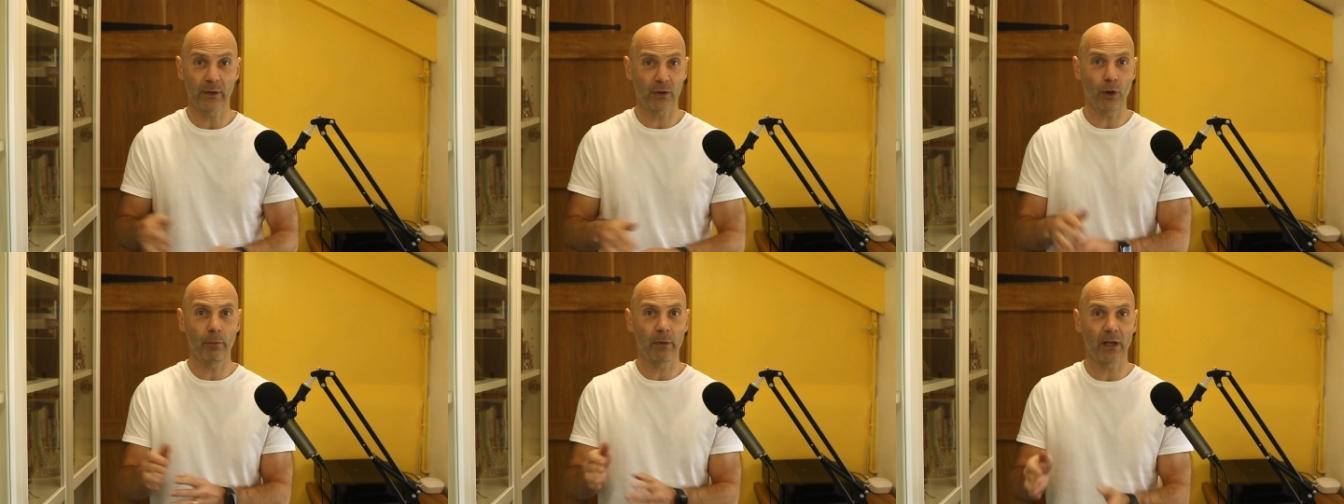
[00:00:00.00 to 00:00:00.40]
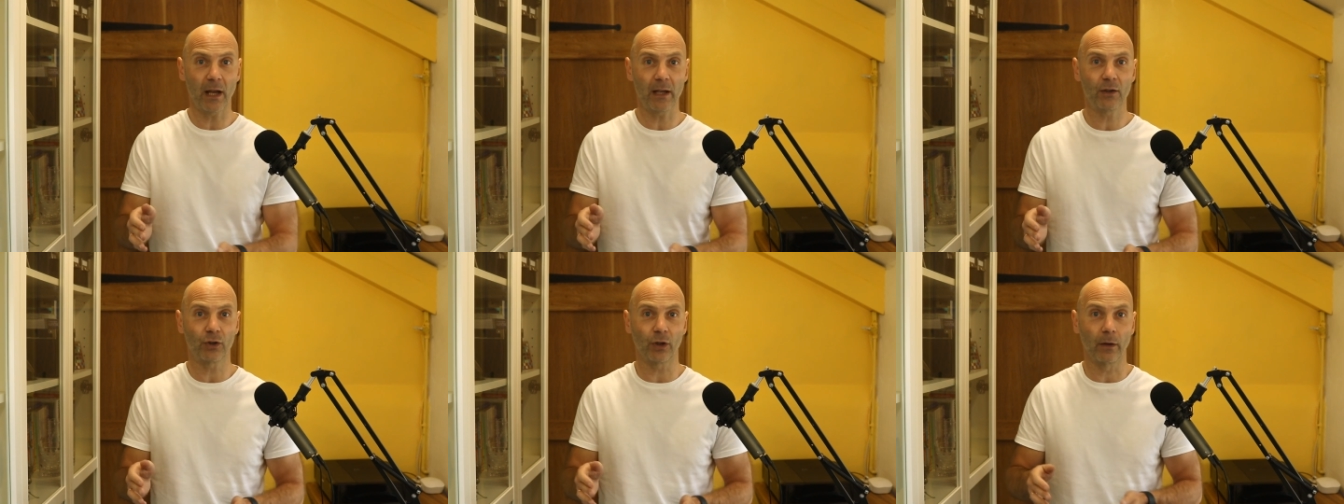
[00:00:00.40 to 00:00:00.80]
It's human
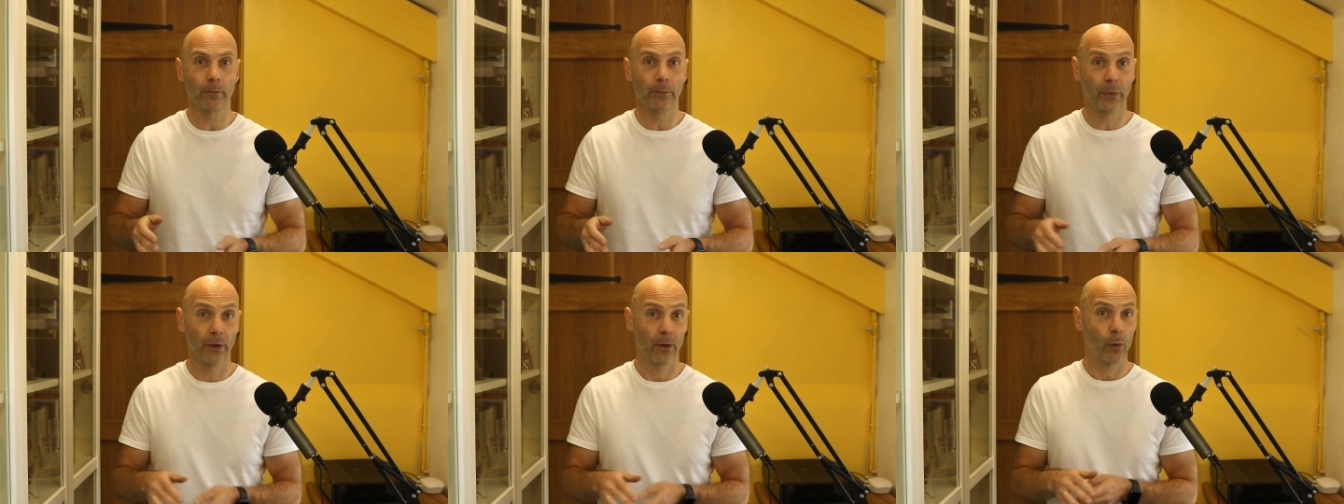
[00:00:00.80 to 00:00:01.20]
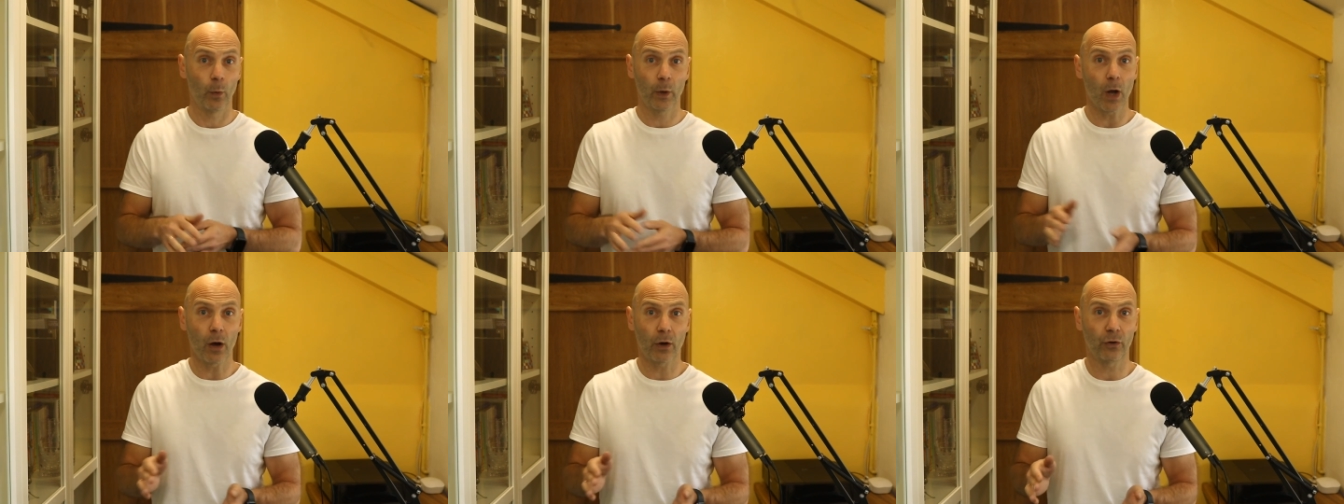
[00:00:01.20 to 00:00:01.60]
nature.
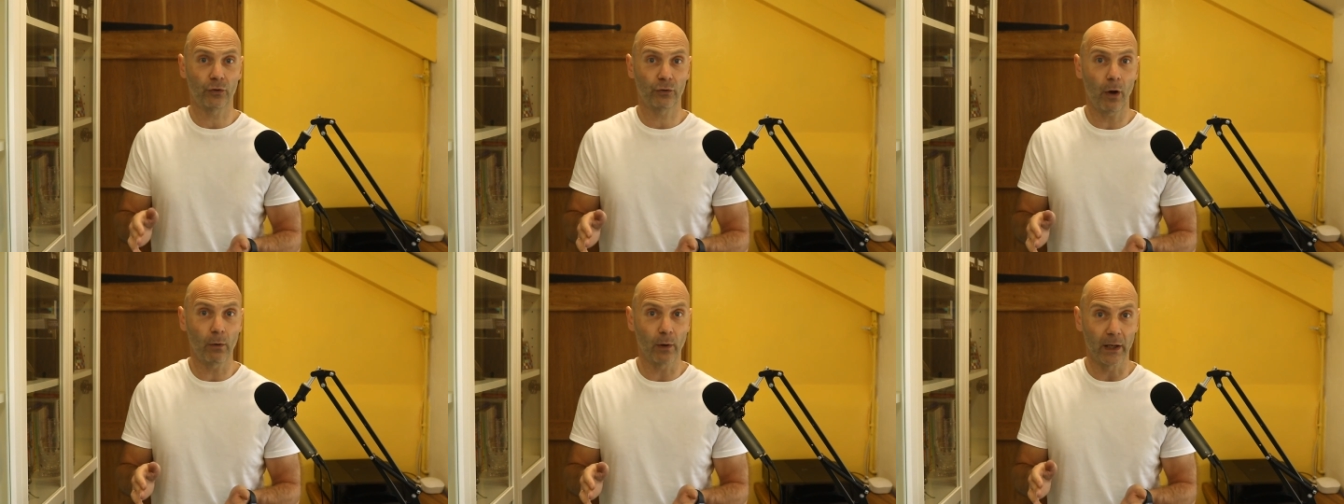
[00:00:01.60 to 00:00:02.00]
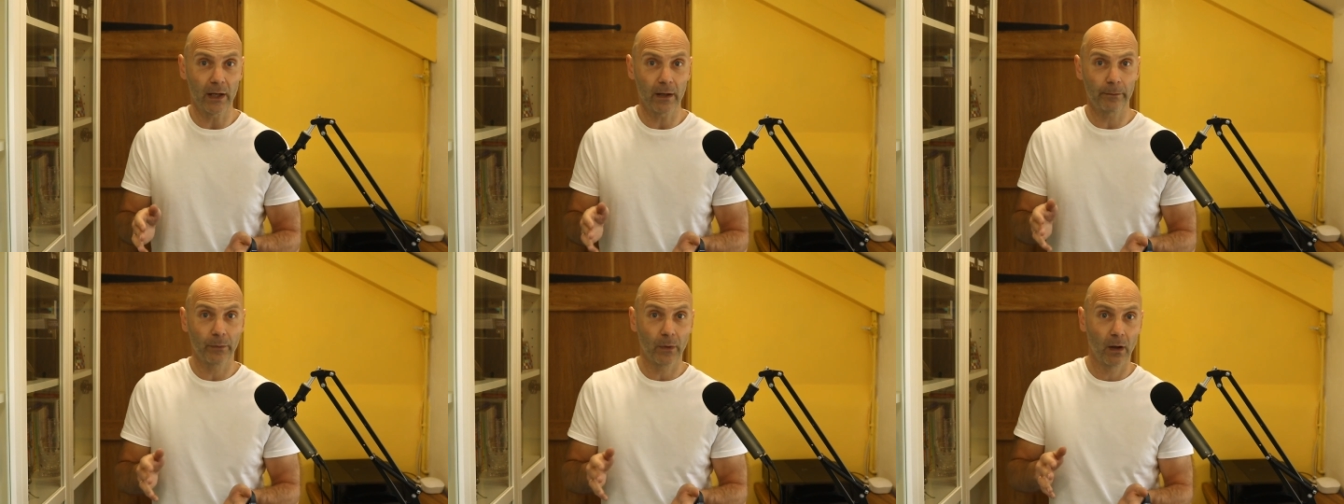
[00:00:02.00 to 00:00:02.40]
We can't control
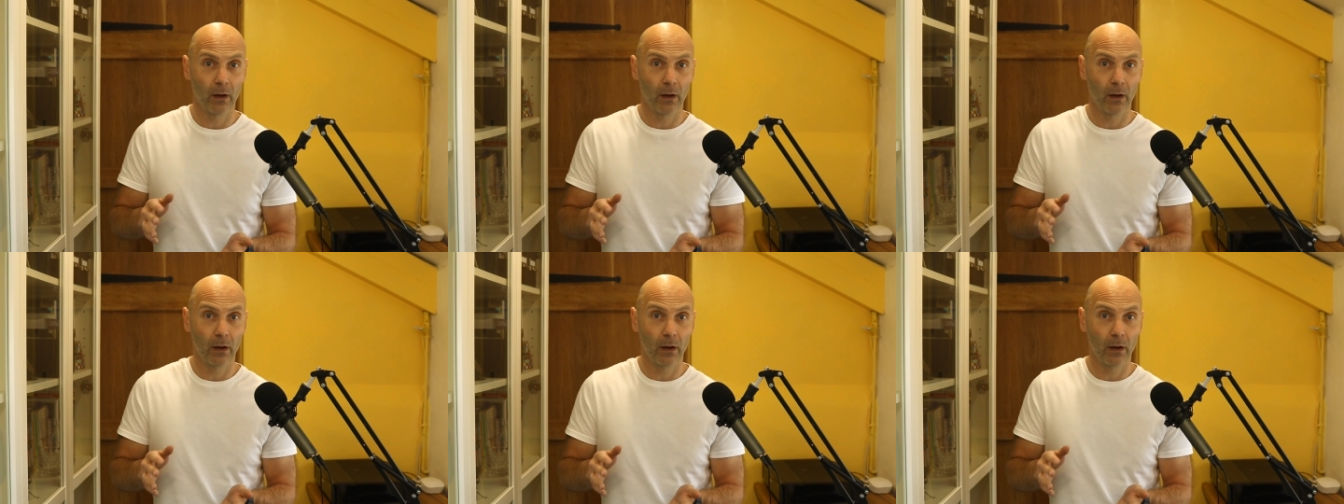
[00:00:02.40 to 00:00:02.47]
it.